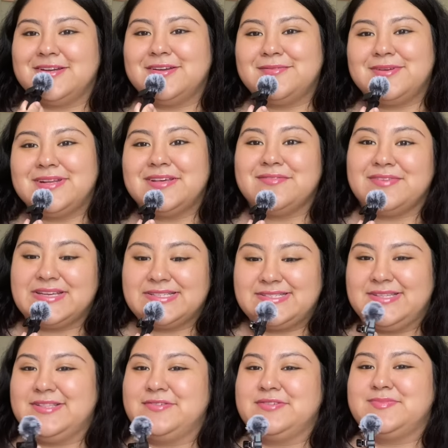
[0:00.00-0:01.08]
you're gonna want to
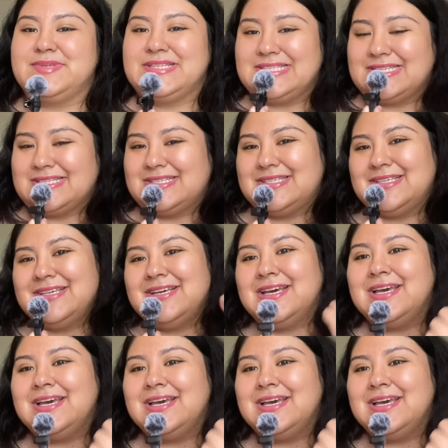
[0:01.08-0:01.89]
invest in those pieces.